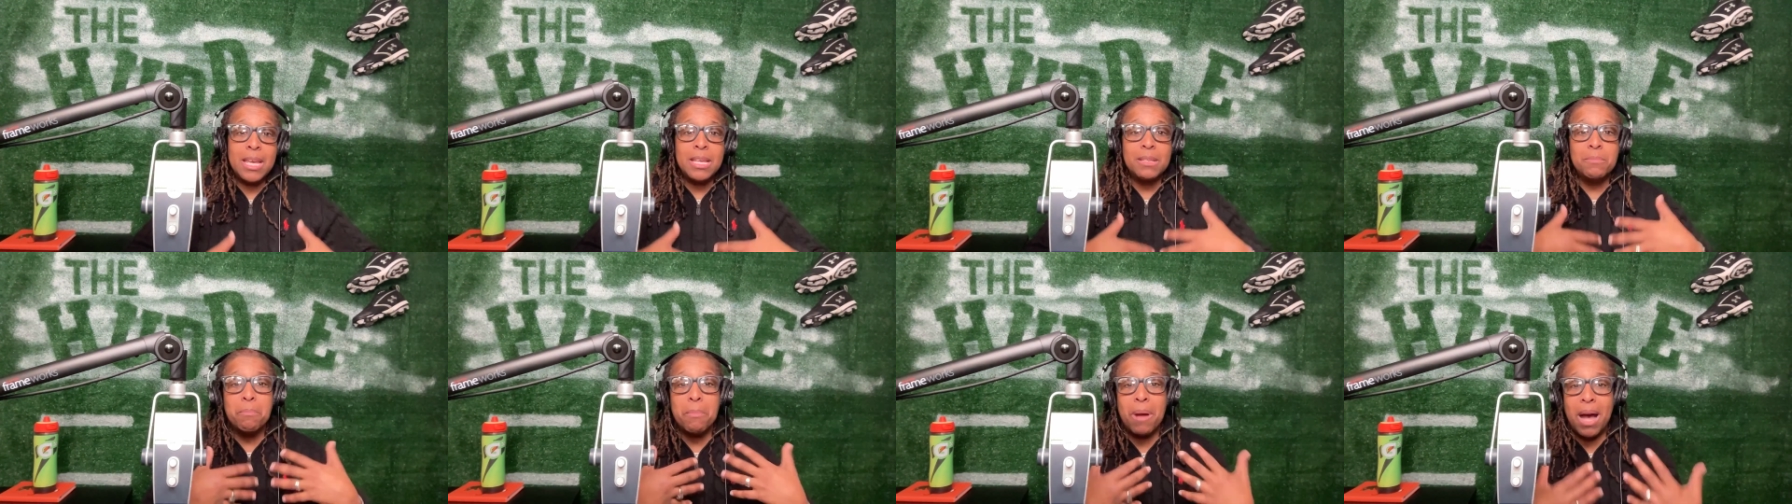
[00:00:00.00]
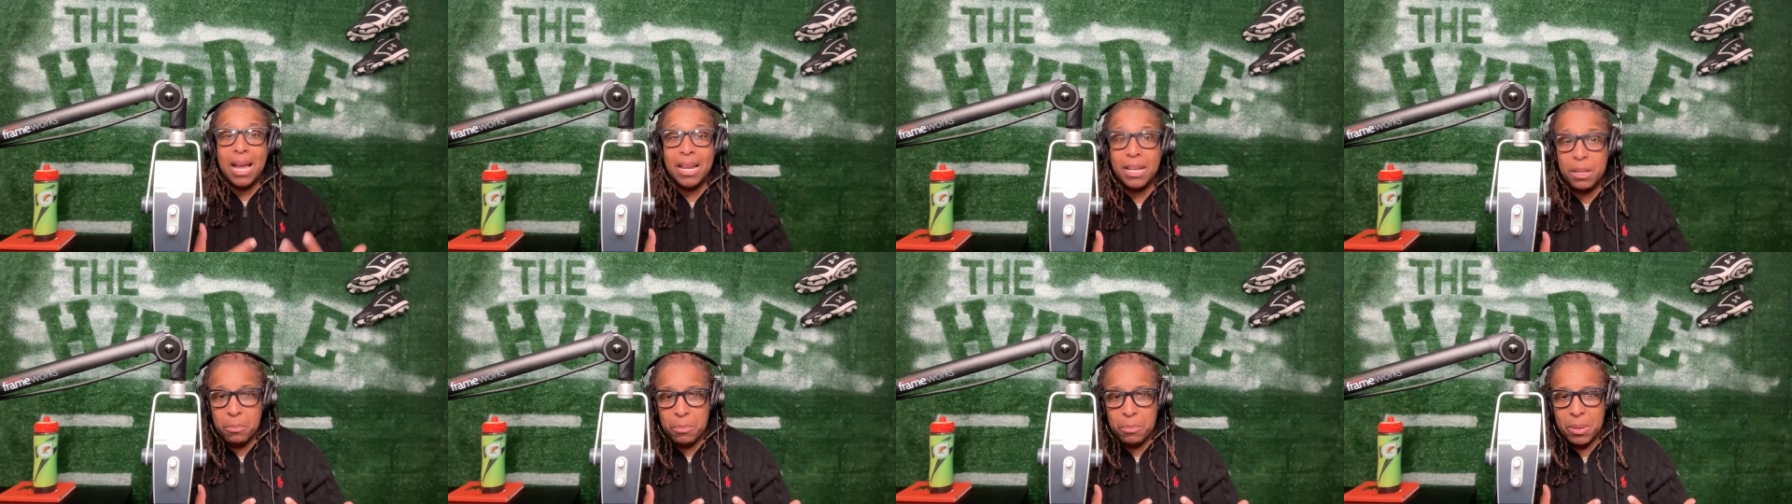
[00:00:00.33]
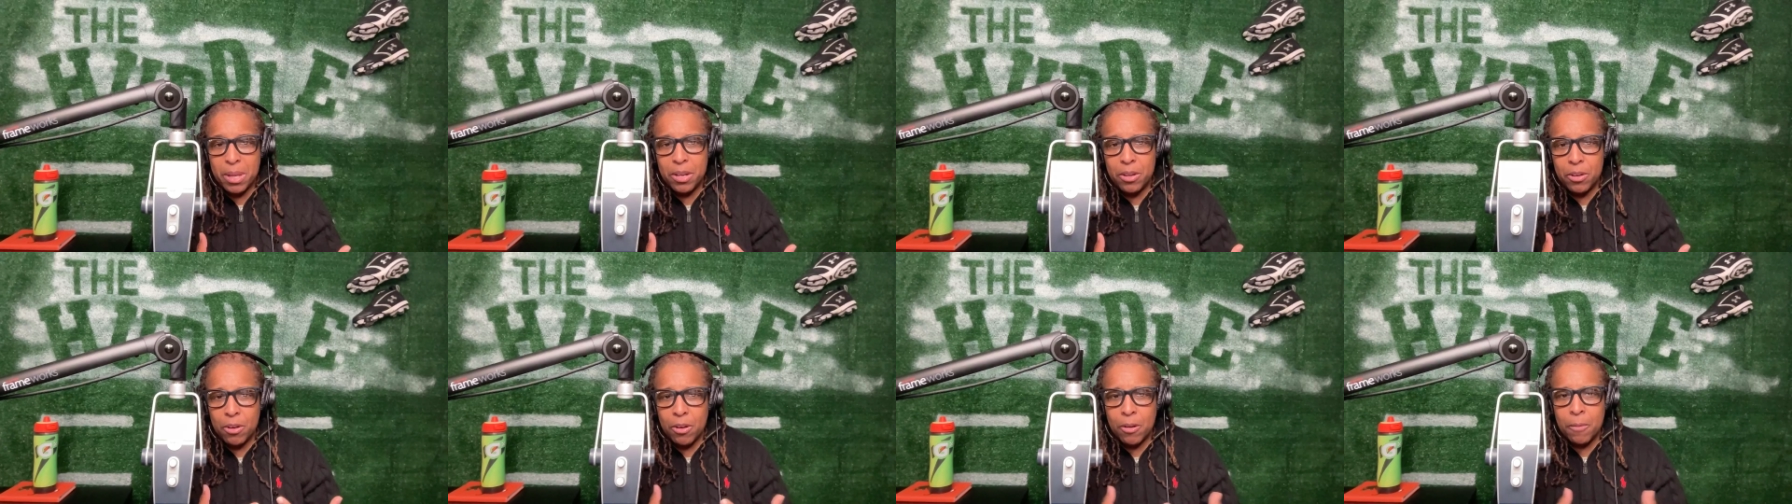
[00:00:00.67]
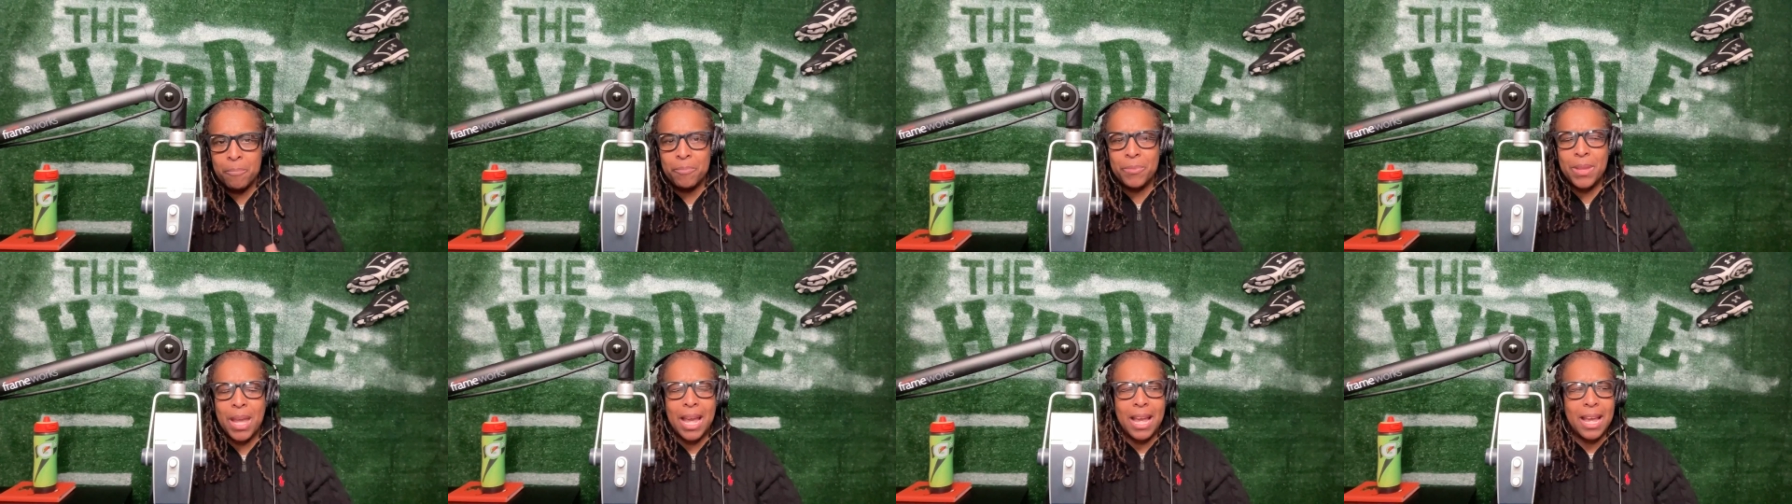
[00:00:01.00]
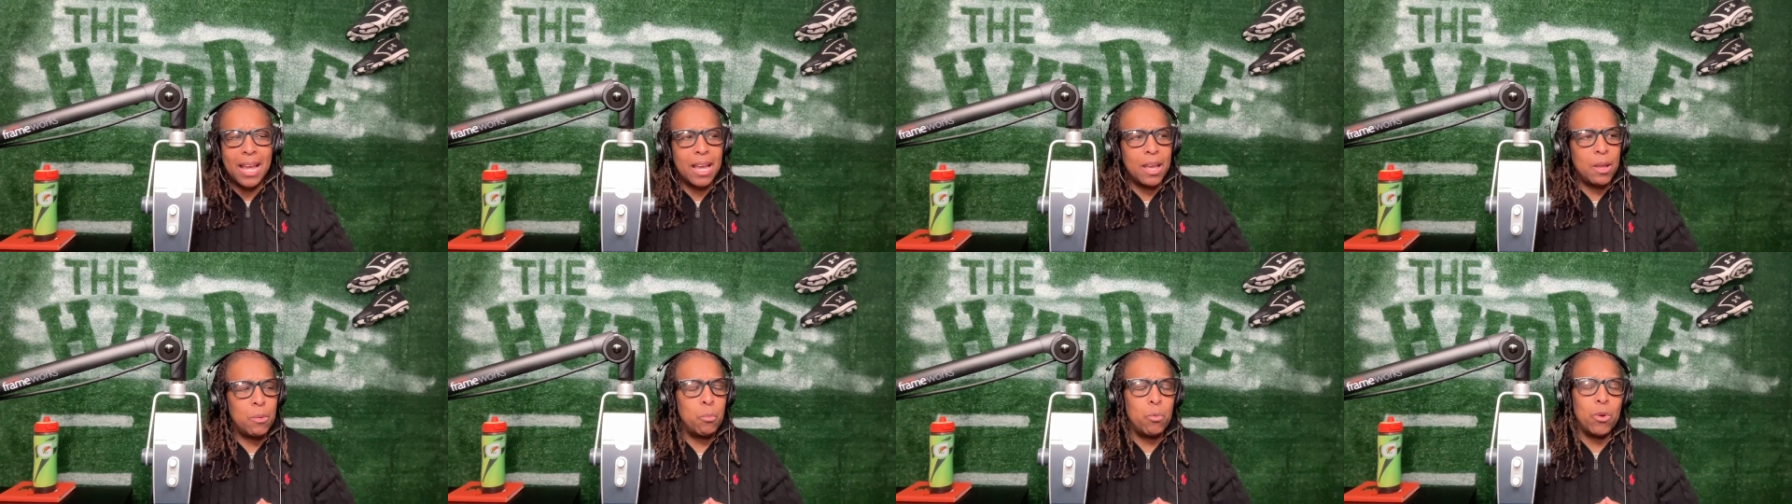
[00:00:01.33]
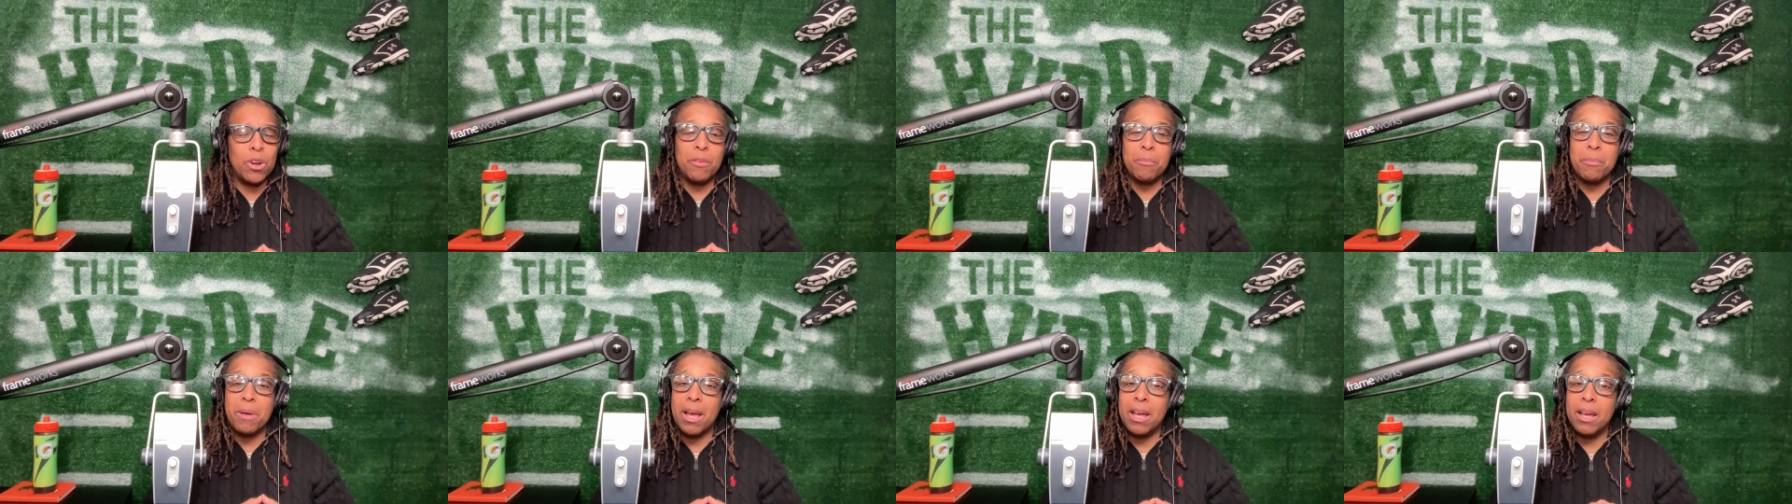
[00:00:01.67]
Mindbender, and
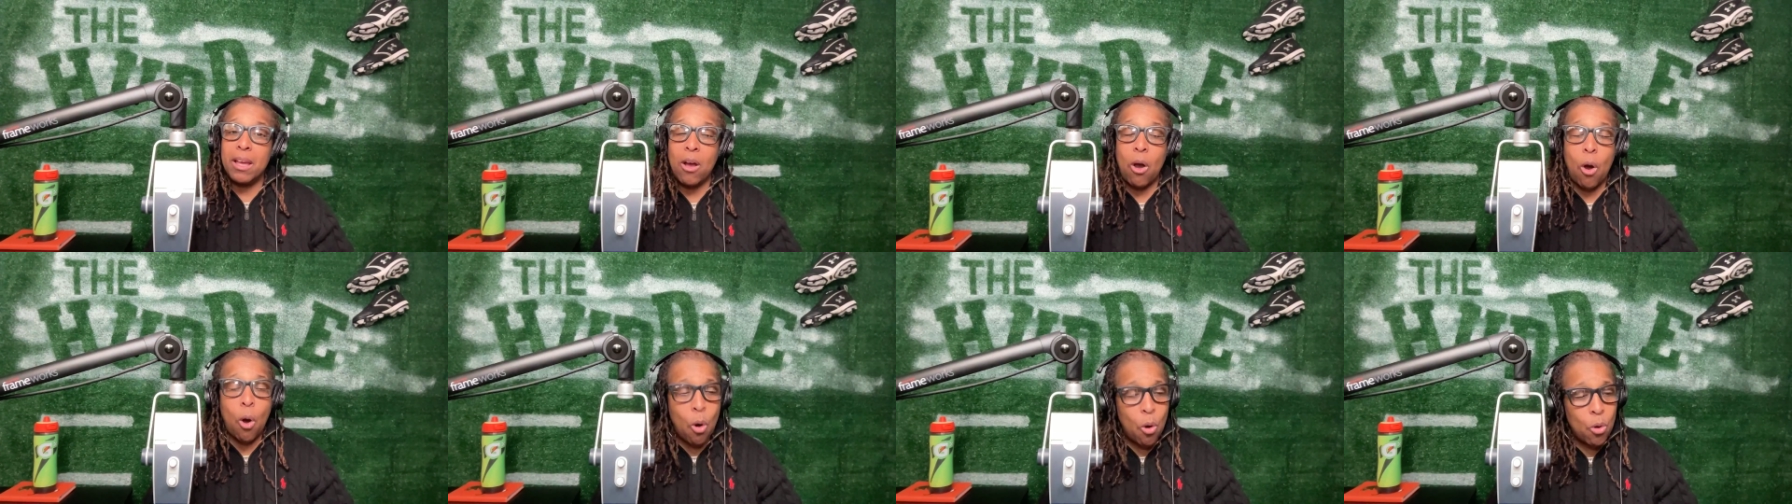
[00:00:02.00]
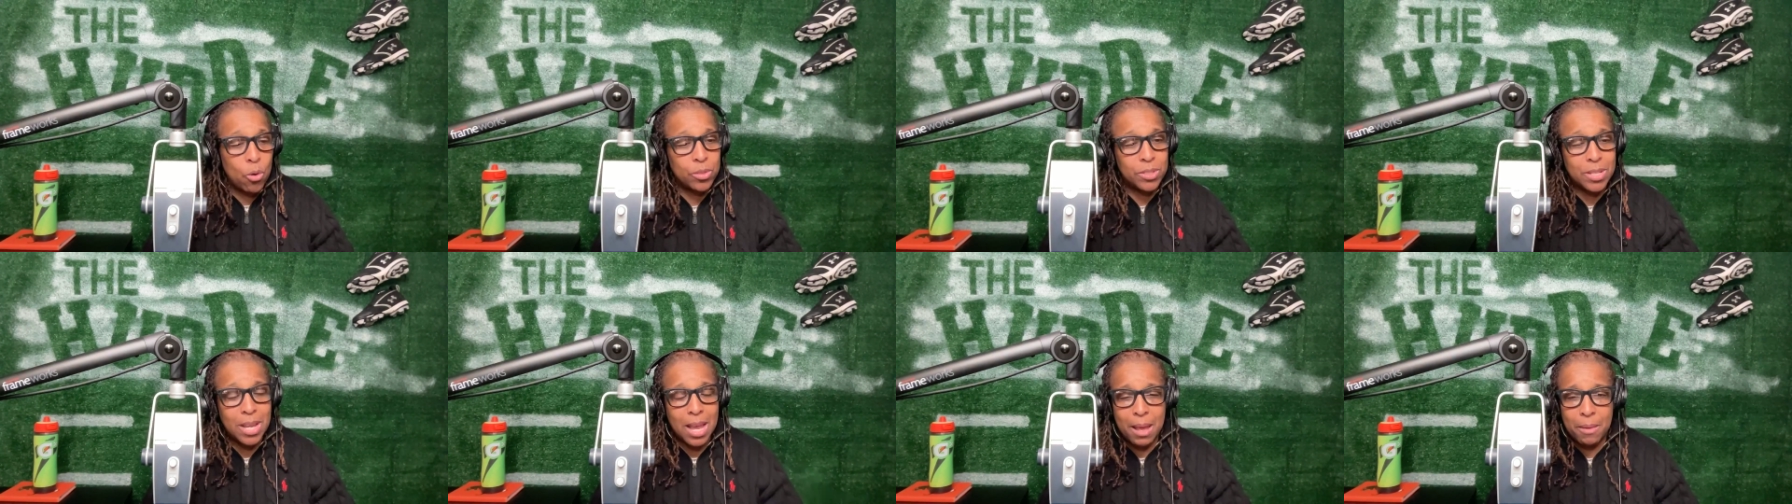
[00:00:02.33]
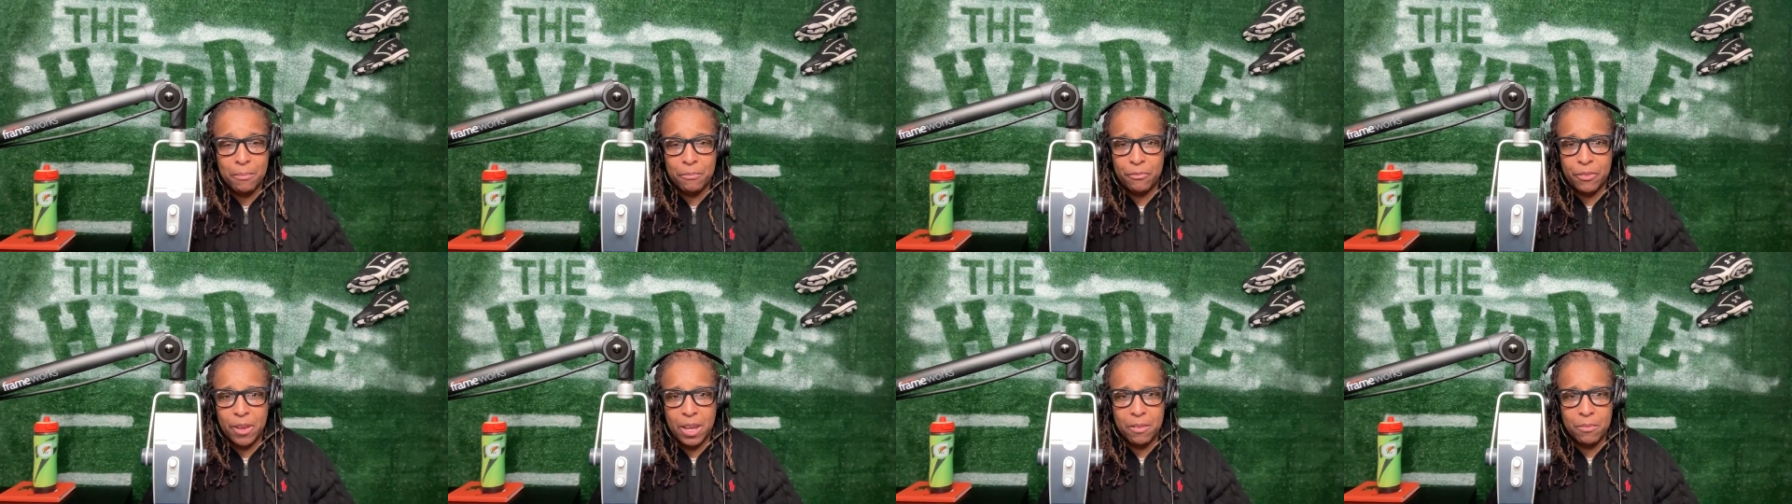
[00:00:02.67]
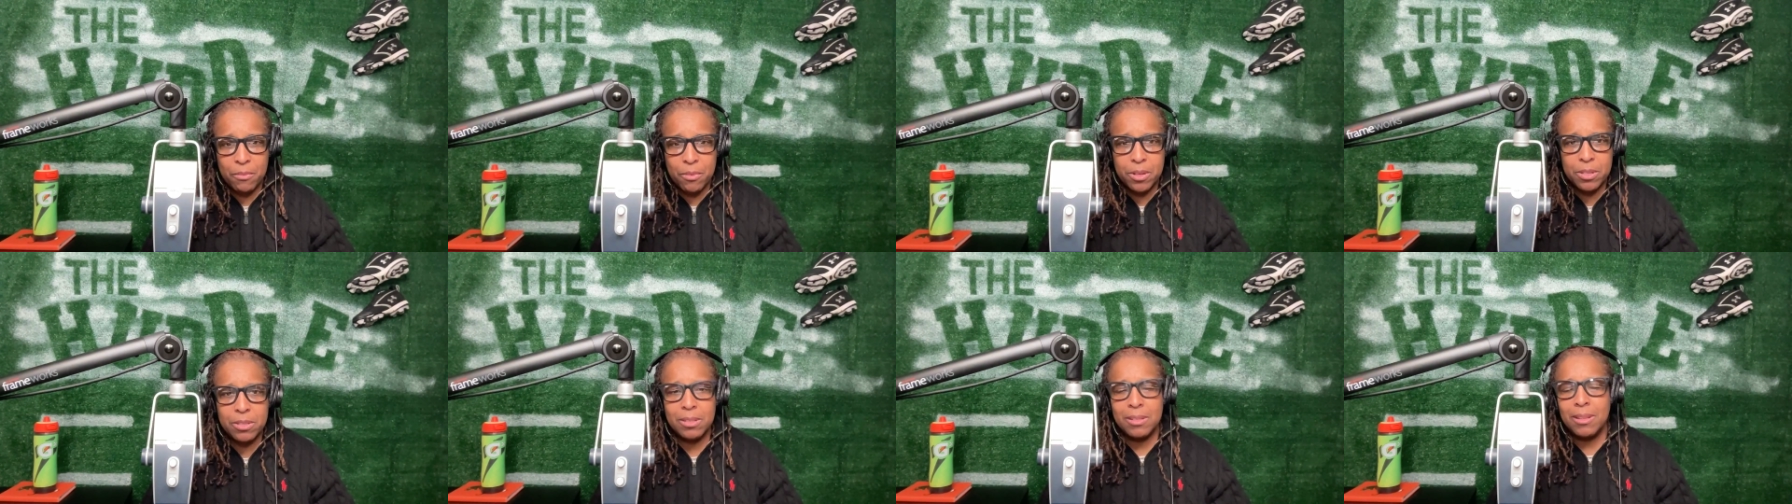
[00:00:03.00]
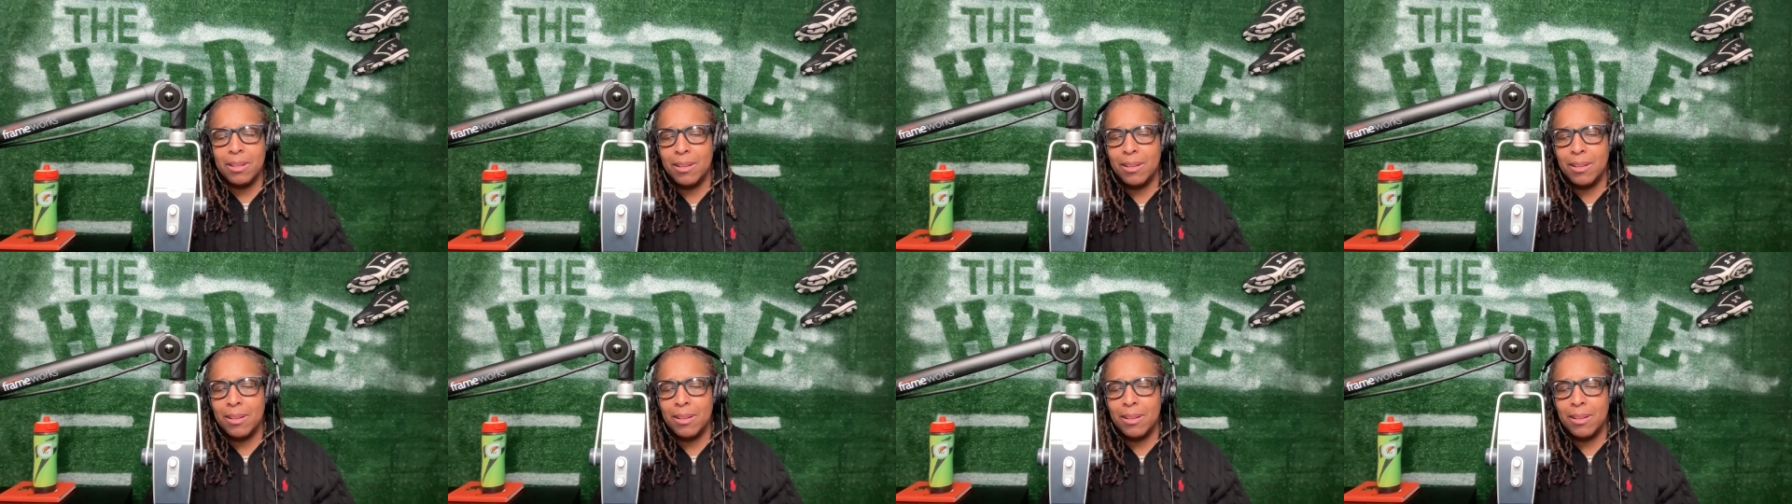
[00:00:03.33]
one of my all-time favorites,